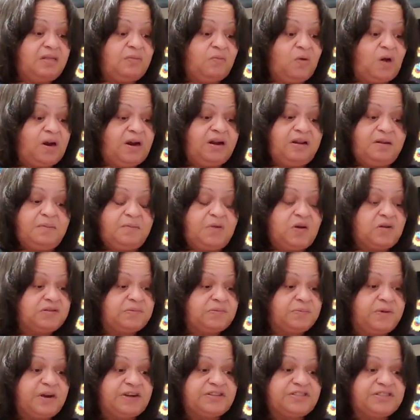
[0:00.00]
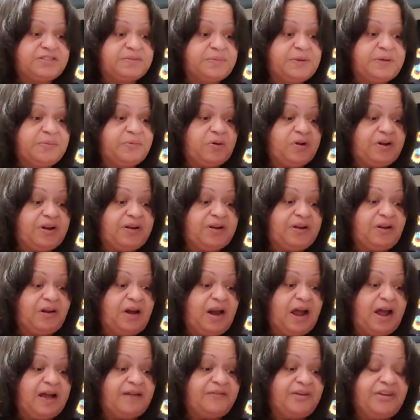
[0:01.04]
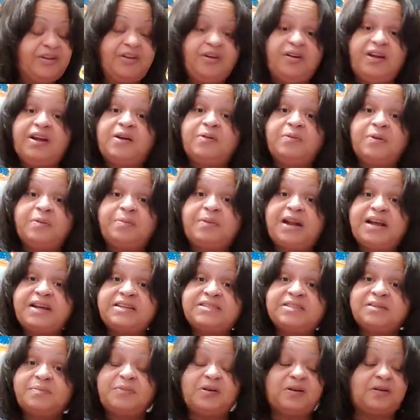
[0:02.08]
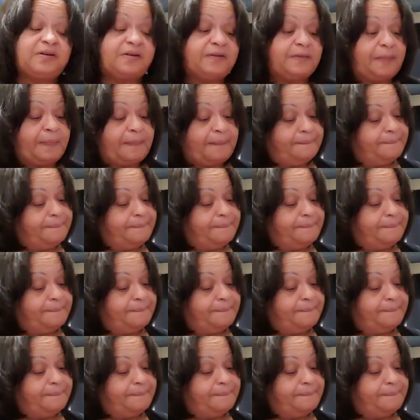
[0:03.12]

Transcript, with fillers: one of the most precious people in their life. And you're irreplaceable.